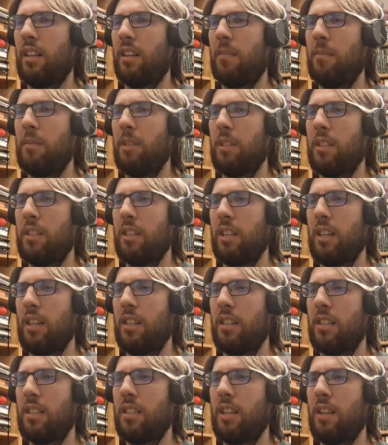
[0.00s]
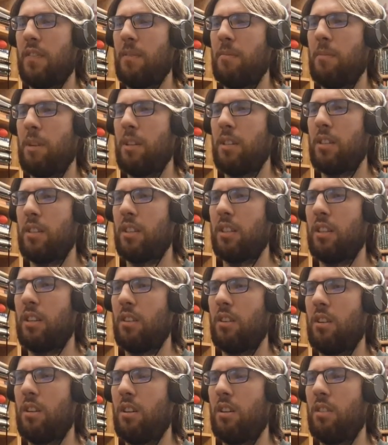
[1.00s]
let me see, 7 months ago?
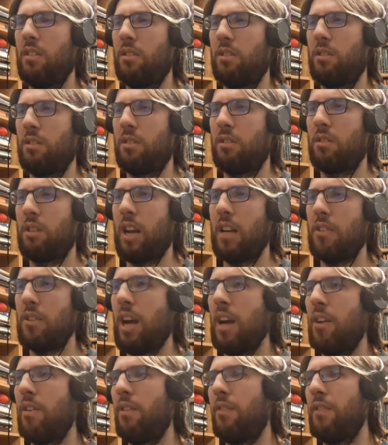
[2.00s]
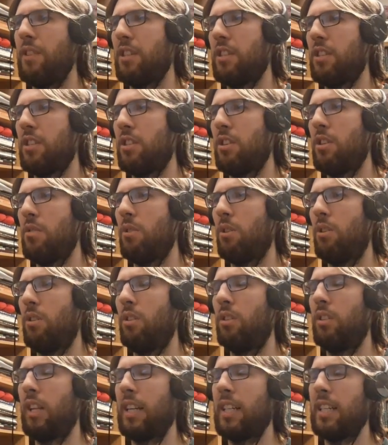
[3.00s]
Oh, so I don't know if this is new or
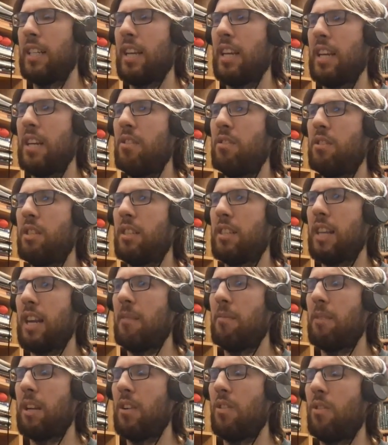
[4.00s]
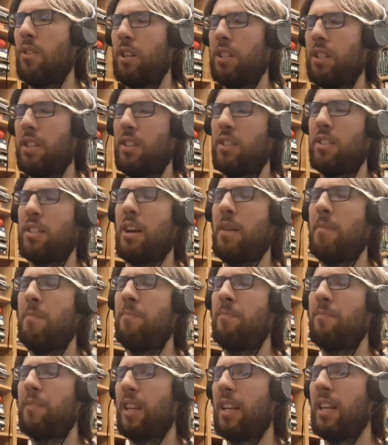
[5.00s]
old. Like, did they use the same thing, or is there
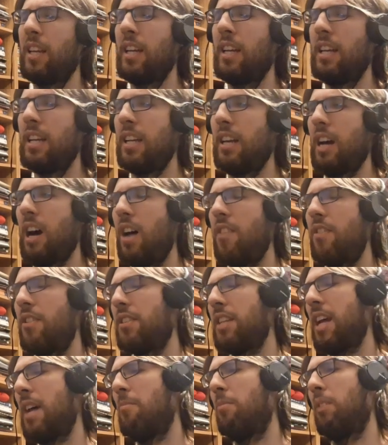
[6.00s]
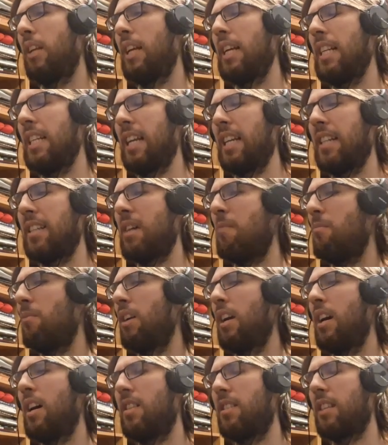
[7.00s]
some other template, like
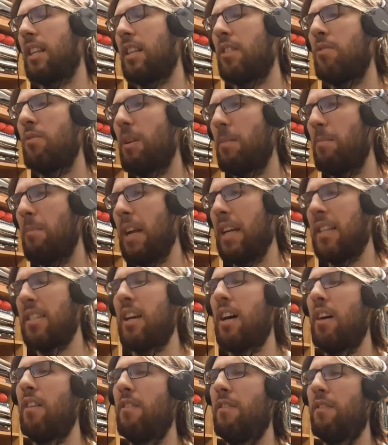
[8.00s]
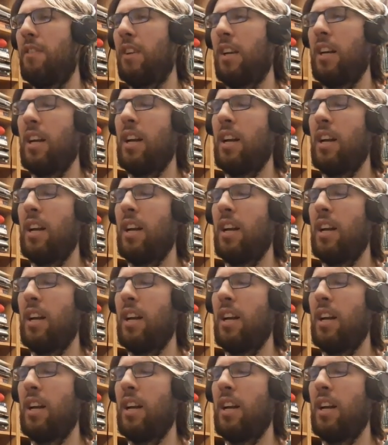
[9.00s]
somewhere else, like doing a mix of